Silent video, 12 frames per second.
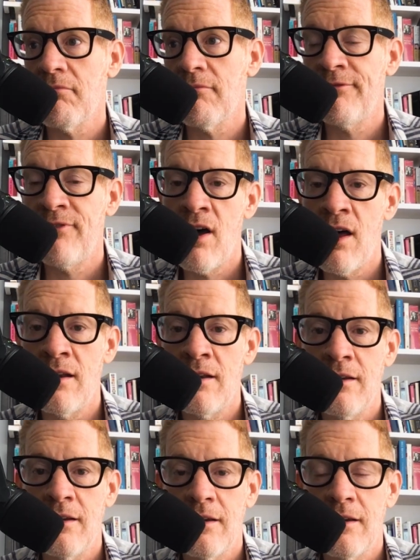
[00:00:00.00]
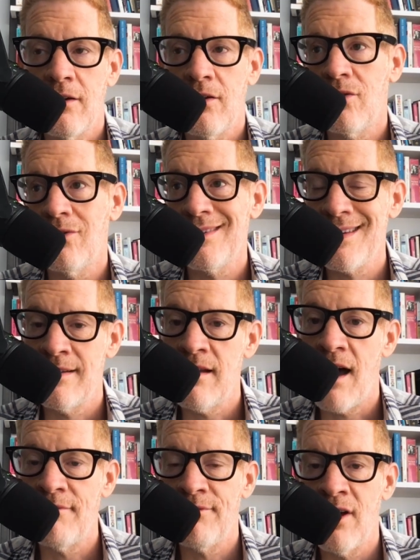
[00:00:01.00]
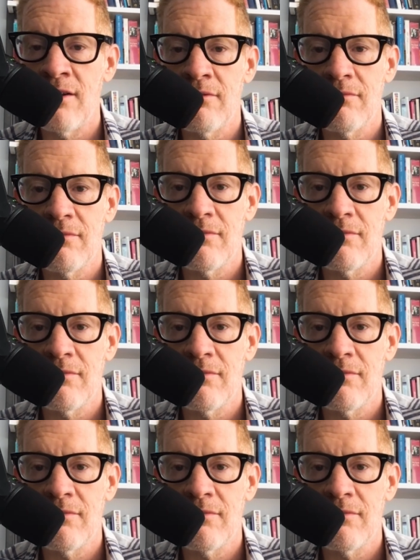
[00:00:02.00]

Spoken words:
fun or is it not fun?